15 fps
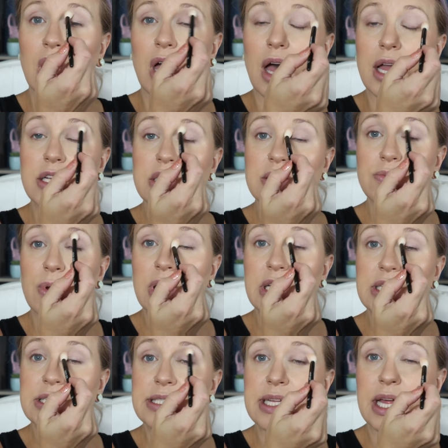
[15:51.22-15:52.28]
I just
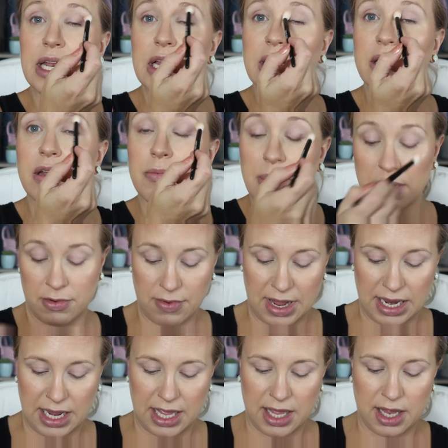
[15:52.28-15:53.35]
wanna set a little bit
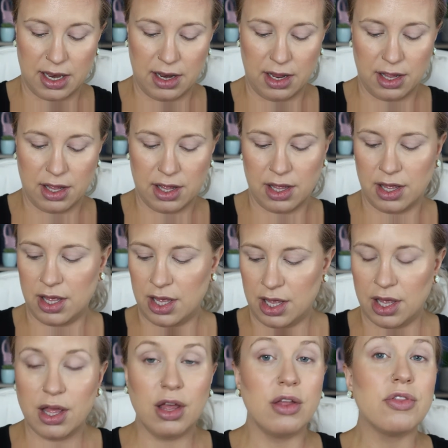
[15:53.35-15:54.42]
right in
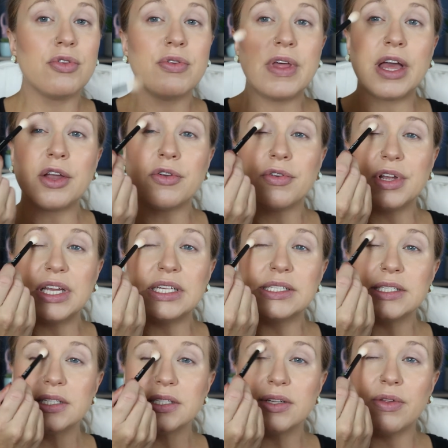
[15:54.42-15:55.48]
through that
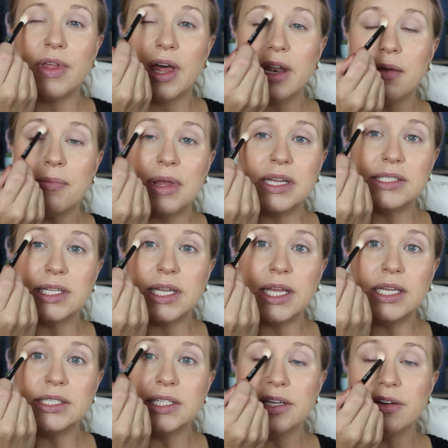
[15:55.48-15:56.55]
crease so that it makes it
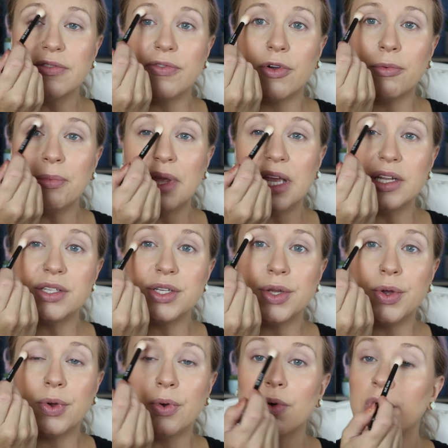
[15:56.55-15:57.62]
easier for me
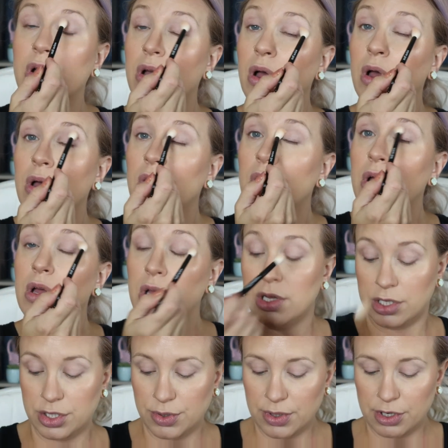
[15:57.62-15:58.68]
to
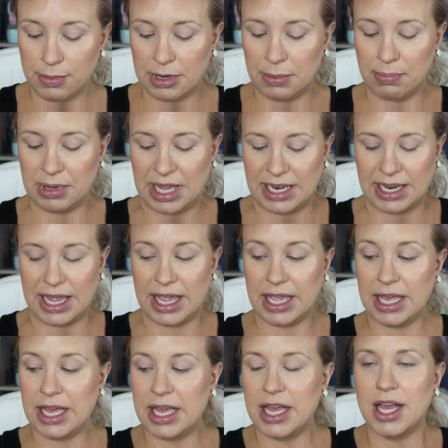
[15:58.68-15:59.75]
do a little bit of blending.